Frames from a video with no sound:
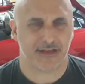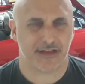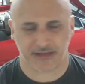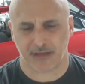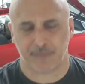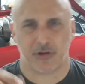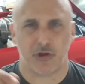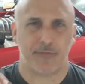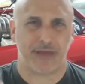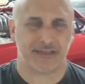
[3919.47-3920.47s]
It's a little
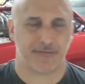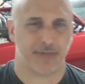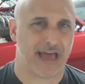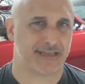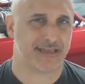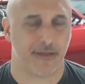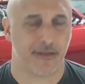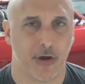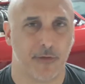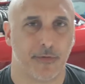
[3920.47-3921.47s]
blue piece of plastic on the
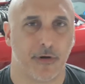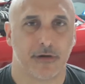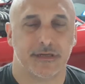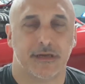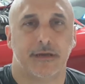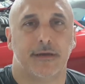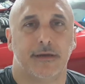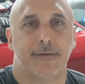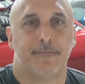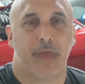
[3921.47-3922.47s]
Mopars.
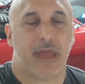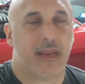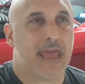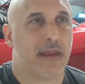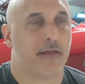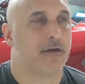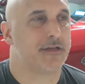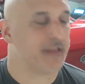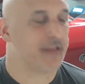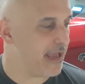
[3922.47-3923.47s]
And again, it
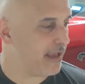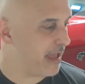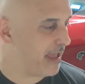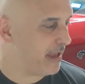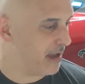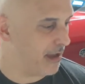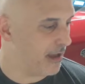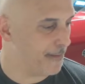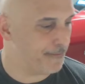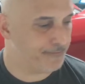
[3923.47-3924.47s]
looks like a,
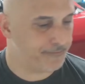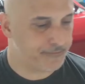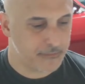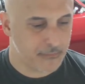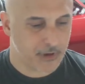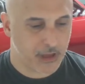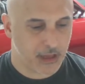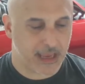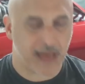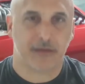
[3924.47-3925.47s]
kind
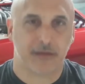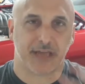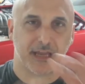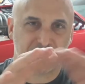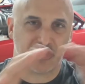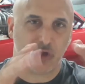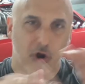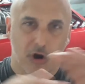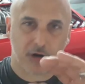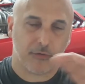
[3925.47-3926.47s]
of looks like a
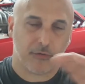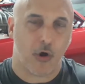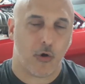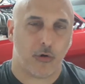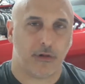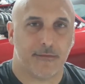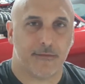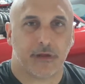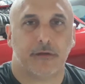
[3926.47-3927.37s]
star with a hole in the middle.